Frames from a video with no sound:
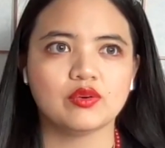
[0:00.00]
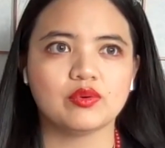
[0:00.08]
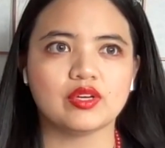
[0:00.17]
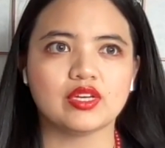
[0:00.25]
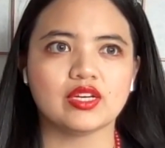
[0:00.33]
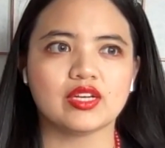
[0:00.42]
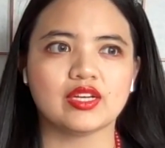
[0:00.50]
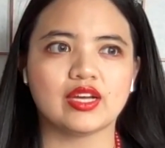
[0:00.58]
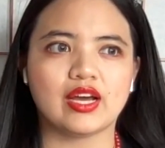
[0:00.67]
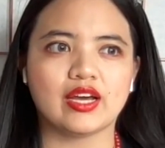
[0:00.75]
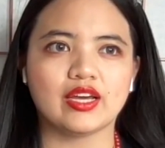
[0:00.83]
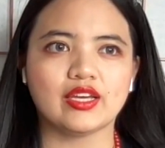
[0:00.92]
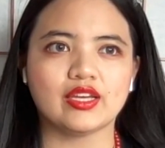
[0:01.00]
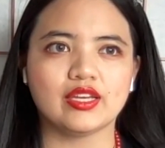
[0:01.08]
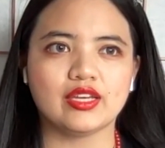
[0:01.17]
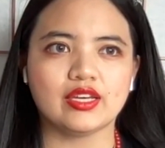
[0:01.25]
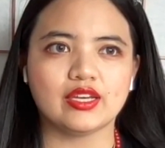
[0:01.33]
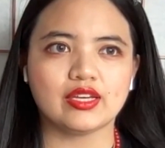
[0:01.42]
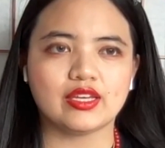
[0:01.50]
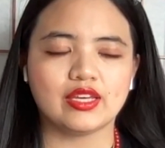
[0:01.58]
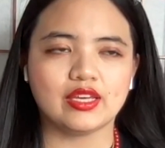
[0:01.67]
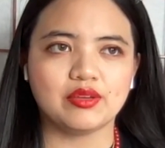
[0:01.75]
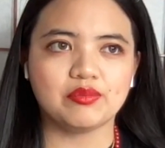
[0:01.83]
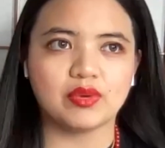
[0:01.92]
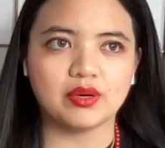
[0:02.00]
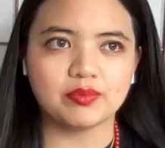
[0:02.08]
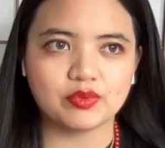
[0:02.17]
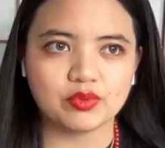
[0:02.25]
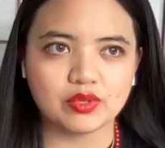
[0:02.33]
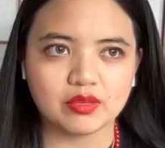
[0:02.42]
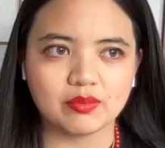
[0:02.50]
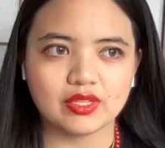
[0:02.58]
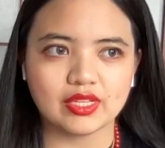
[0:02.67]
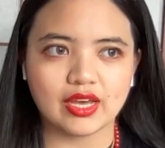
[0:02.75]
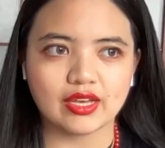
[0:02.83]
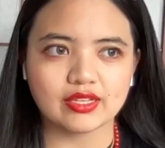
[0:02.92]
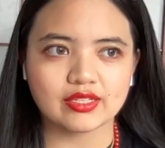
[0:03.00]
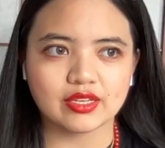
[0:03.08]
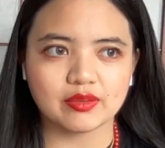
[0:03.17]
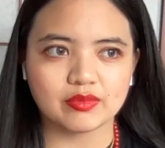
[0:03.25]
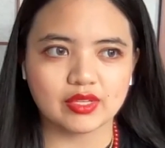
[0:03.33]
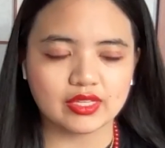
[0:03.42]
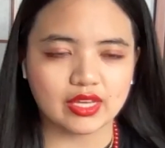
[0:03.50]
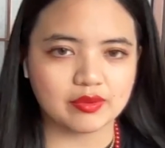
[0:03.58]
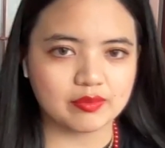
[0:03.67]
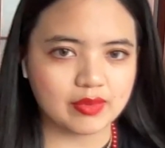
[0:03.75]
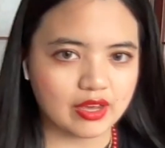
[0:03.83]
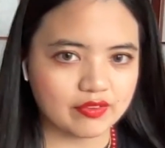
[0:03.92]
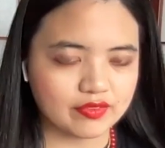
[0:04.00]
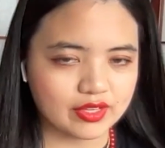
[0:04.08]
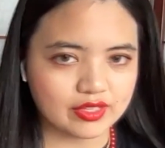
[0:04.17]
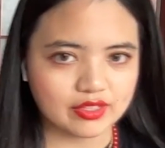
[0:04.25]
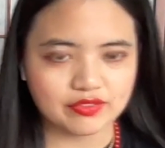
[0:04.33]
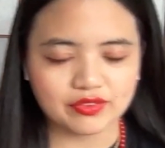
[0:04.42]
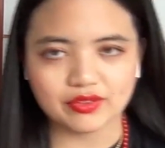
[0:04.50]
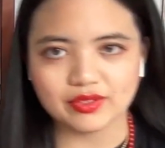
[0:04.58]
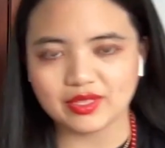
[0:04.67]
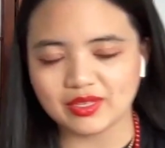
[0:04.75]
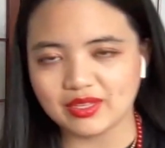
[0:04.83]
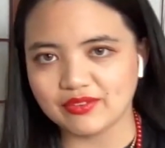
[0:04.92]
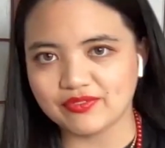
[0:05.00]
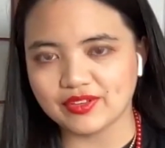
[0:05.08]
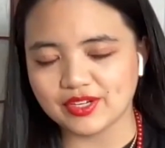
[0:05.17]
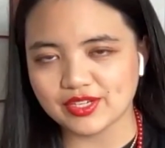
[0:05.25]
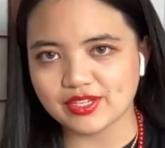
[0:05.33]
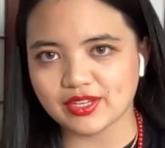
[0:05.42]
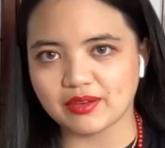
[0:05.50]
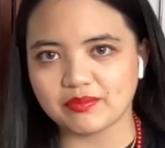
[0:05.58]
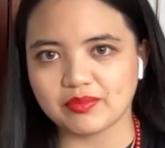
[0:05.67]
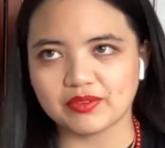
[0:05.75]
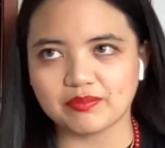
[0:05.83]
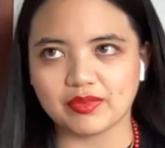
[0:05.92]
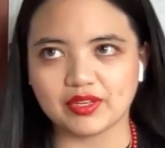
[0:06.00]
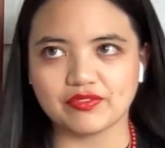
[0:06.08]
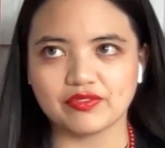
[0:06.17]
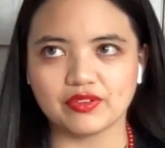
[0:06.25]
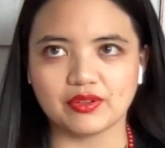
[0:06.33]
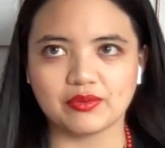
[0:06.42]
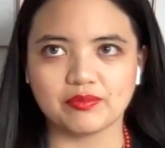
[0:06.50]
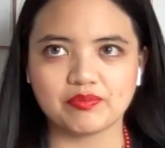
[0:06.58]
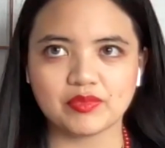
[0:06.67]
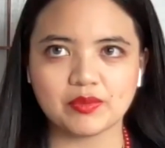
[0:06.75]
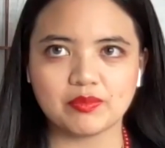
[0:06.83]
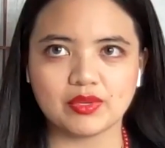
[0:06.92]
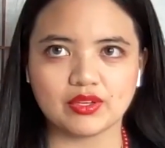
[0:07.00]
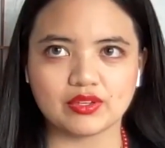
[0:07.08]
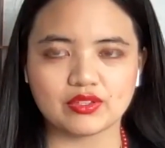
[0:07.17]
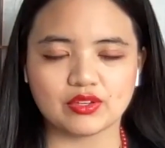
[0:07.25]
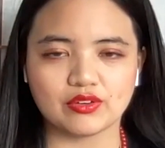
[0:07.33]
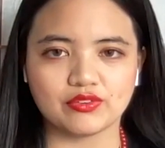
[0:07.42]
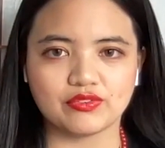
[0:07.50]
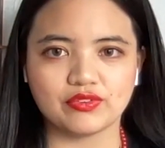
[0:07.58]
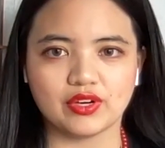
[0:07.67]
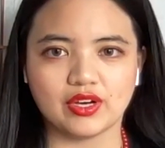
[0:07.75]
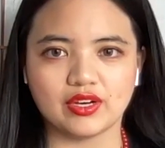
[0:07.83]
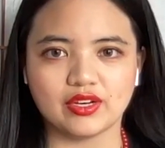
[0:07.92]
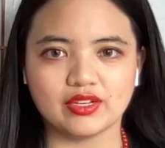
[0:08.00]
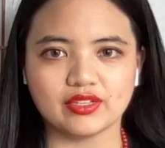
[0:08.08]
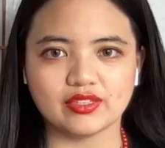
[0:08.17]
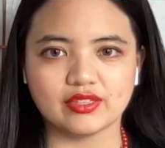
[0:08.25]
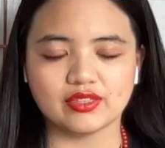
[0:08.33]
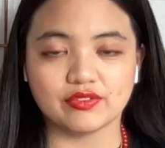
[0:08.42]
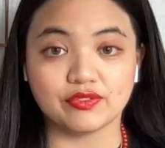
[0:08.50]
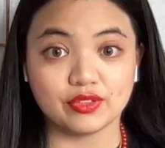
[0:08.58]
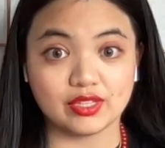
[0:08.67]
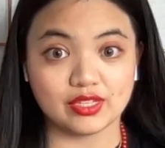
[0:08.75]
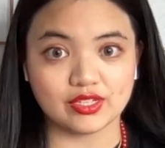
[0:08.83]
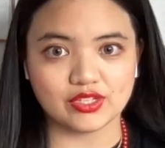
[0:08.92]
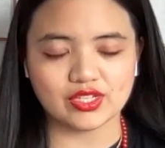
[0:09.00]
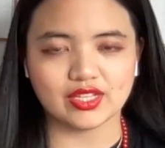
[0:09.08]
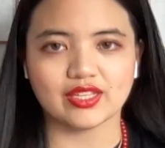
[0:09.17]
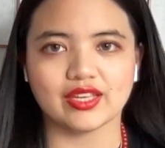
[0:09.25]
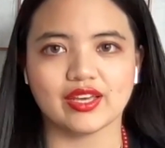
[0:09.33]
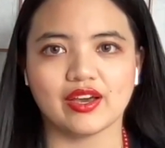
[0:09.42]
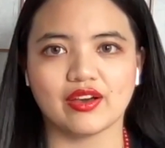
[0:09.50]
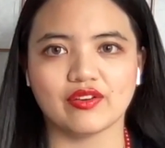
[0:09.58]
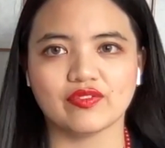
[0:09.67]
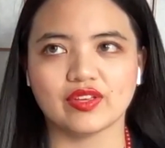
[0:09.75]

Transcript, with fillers: where I came up to him and asked him that I'm having a difficulty finishing up my film because of uh, the footage that I have.